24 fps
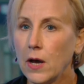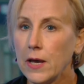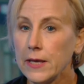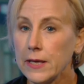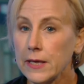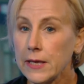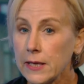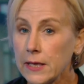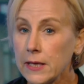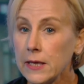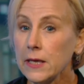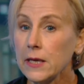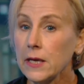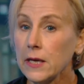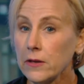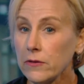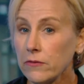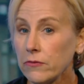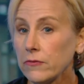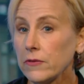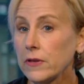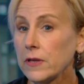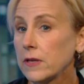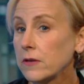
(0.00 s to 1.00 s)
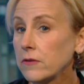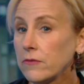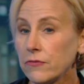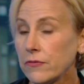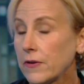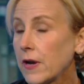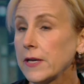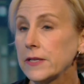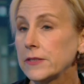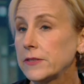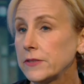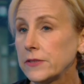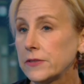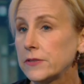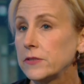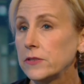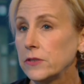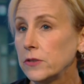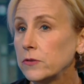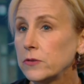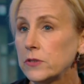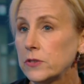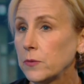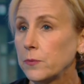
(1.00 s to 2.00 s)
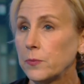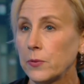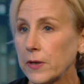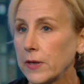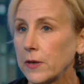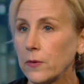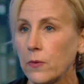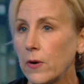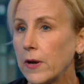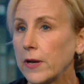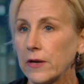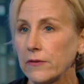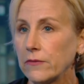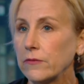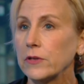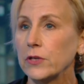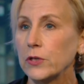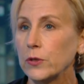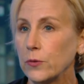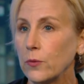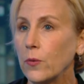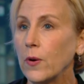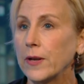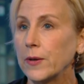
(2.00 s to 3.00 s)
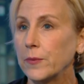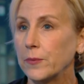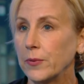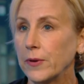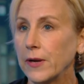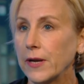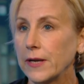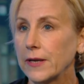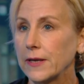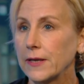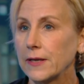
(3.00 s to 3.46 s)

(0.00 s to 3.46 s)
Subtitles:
He invites you to bring whatever you want to bring,